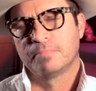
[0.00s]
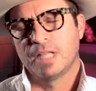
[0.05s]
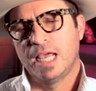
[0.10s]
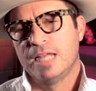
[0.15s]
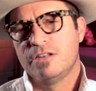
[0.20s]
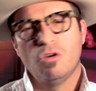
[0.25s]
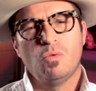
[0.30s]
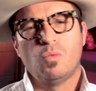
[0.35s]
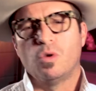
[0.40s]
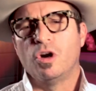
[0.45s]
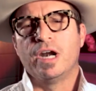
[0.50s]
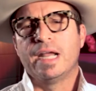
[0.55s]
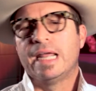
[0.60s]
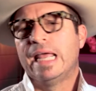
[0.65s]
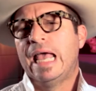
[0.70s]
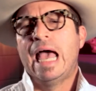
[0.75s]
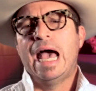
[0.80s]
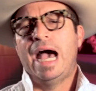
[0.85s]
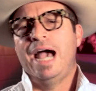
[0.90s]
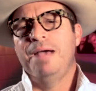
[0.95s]
And don't worry,
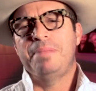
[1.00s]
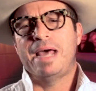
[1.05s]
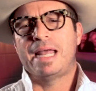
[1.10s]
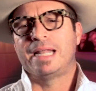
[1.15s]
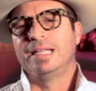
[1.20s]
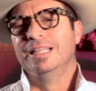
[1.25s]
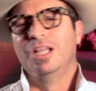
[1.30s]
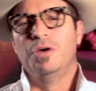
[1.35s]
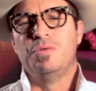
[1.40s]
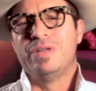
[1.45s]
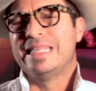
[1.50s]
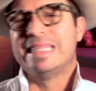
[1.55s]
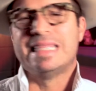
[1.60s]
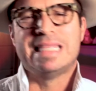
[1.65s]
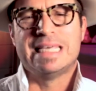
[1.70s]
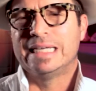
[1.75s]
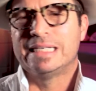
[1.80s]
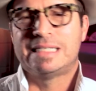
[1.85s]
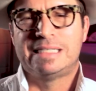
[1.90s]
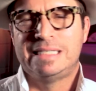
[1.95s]
I'm not alone in
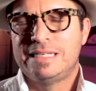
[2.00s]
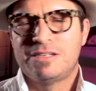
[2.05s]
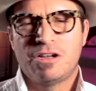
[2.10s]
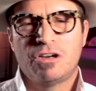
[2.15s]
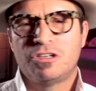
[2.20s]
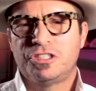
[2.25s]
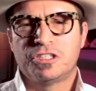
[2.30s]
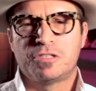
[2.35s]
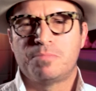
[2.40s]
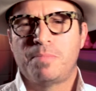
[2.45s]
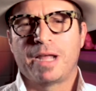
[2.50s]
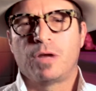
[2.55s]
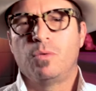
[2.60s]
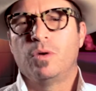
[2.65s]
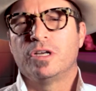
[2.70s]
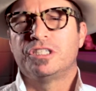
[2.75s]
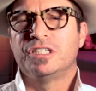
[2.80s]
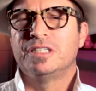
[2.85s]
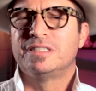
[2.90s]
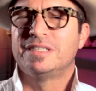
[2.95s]
this. These aren't just my
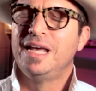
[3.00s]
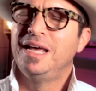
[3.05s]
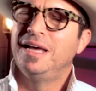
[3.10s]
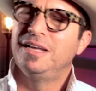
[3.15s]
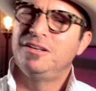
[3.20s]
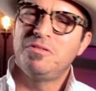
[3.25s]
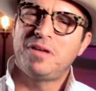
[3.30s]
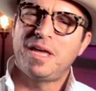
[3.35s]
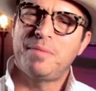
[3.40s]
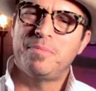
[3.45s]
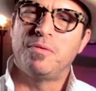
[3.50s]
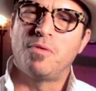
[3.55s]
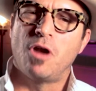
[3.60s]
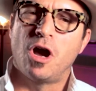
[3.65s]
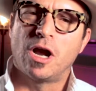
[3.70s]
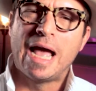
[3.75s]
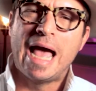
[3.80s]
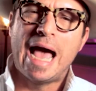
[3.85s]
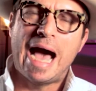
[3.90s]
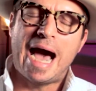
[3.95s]
questions. Don't get me
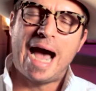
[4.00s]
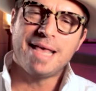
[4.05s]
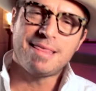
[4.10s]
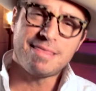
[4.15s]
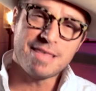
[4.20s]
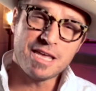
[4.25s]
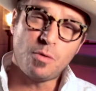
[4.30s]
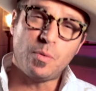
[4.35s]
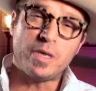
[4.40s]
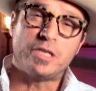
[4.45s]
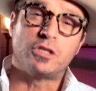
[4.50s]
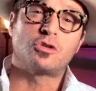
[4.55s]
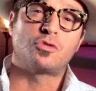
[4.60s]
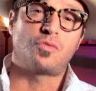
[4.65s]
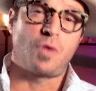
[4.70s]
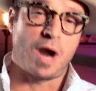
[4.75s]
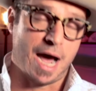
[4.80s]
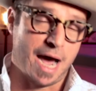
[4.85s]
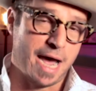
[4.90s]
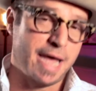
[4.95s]
wrong. I think we
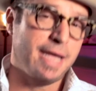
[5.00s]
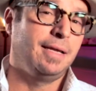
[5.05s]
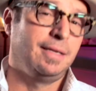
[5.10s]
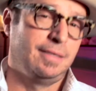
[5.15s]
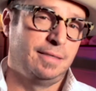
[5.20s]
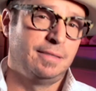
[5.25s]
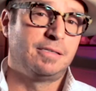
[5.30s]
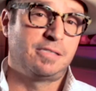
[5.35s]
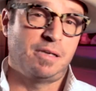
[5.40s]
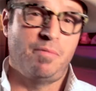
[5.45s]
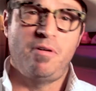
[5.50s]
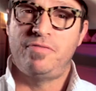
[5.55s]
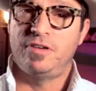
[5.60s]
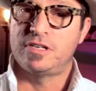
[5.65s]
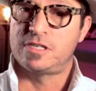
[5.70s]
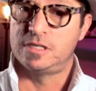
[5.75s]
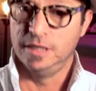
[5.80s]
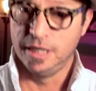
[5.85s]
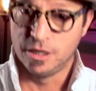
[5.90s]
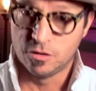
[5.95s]
try, some of
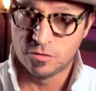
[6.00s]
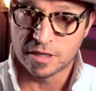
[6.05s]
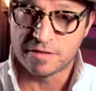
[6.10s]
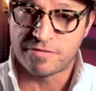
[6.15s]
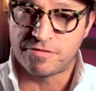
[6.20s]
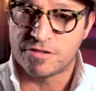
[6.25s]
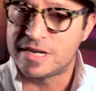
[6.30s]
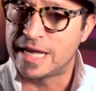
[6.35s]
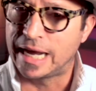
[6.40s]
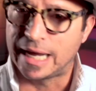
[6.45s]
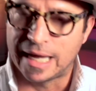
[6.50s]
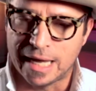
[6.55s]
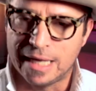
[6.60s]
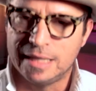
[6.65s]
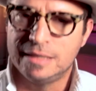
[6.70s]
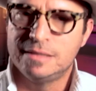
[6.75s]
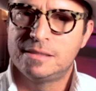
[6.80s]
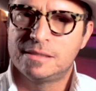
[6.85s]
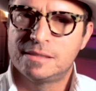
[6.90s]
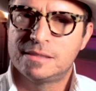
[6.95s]
us literally for
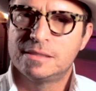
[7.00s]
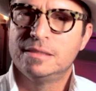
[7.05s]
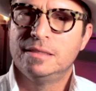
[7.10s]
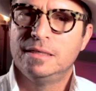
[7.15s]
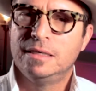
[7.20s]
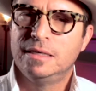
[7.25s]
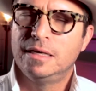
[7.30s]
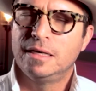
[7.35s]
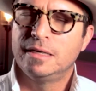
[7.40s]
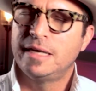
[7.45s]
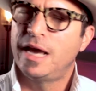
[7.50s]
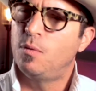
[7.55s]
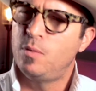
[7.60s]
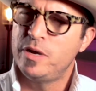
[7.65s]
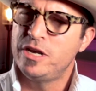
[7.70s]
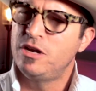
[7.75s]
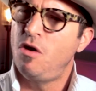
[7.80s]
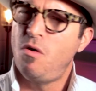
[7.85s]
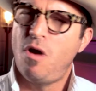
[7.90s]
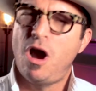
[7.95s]
decades. Yeah,
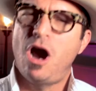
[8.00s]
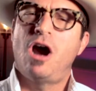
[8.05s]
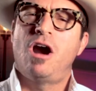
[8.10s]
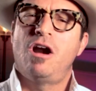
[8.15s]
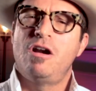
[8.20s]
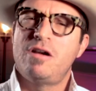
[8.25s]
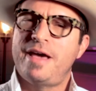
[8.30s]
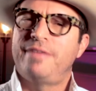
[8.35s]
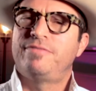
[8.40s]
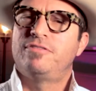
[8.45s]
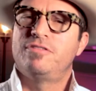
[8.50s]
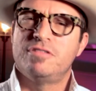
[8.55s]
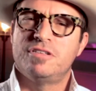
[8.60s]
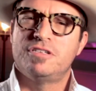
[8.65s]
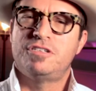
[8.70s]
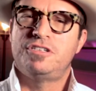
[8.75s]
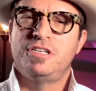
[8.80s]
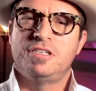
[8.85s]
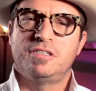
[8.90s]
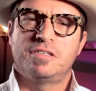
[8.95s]
we go hard after
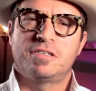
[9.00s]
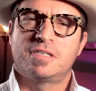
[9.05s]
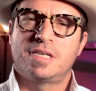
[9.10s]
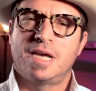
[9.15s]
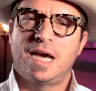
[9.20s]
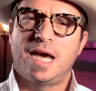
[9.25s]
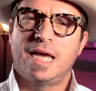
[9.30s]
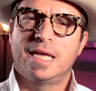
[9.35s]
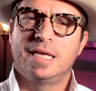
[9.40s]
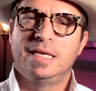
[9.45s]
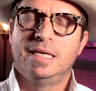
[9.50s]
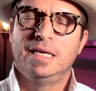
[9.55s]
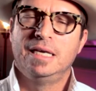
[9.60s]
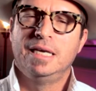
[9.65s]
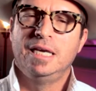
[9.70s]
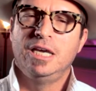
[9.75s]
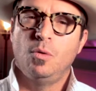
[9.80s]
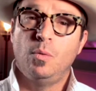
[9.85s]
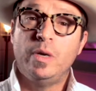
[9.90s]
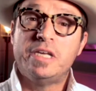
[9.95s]
this Jesus guy.
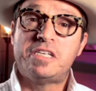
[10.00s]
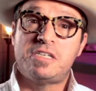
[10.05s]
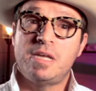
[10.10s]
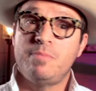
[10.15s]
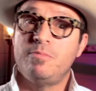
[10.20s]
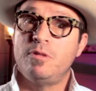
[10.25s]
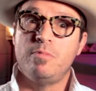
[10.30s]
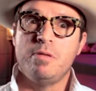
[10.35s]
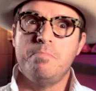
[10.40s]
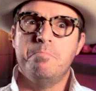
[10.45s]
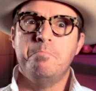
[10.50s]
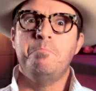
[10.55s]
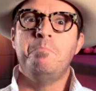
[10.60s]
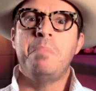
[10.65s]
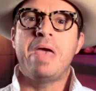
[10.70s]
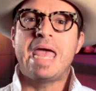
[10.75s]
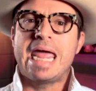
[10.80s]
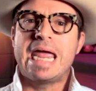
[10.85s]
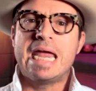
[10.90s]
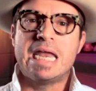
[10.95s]
We seem to be
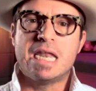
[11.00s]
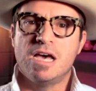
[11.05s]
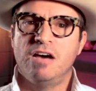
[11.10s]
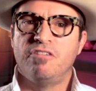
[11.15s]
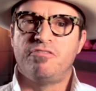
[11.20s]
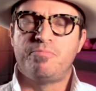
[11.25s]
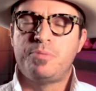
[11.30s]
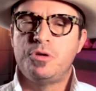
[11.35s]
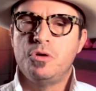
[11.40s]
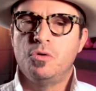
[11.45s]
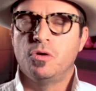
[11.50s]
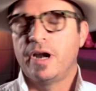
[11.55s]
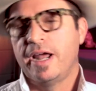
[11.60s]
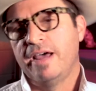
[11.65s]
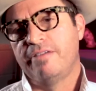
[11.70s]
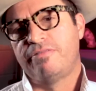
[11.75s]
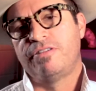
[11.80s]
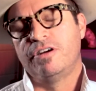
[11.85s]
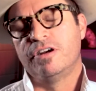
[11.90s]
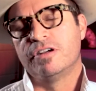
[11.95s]
made of pure
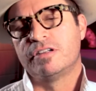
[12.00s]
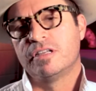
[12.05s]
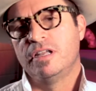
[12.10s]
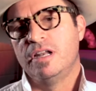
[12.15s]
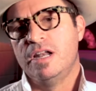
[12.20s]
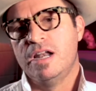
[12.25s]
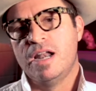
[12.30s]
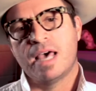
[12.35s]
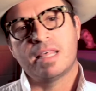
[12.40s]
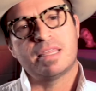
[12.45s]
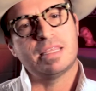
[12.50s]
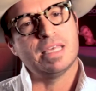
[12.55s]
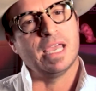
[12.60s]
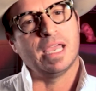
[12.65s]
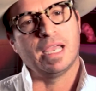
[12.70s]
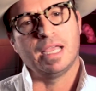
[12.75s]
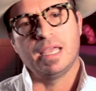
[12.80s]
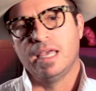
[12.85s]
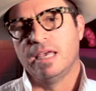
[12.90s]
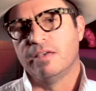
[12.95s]
effort.
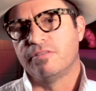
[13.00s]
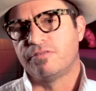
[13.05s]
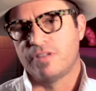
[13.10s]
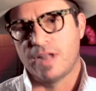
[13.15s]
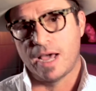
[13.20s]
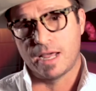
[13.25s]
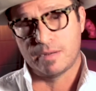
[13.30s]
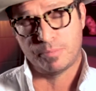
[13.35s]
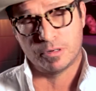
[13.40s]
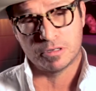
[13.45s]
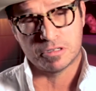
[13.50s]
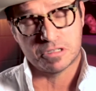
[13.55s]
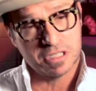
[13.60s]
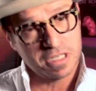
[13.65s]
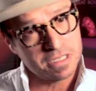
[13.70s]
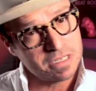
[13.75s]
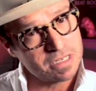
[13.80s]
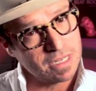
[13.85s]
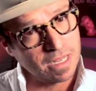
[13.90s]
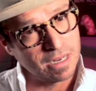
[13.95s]
Nothing if not
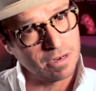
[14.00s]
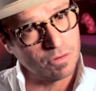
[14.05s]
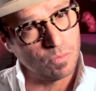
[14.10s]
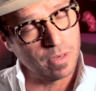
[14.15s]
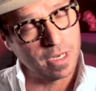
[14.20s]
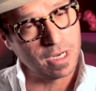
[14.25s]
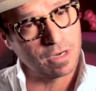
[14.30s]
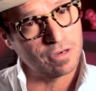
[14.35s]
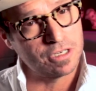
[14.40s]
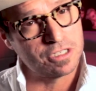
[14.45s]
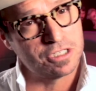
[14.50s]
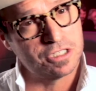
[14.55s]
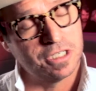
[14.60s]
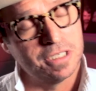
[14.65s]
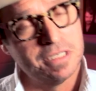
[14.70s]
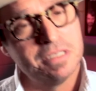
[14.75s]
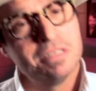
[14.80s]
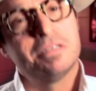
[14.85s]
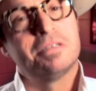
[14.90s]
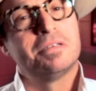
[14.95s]
persistent, we
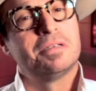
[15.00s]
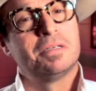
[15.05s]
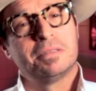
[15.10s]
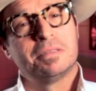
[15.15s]
Christians.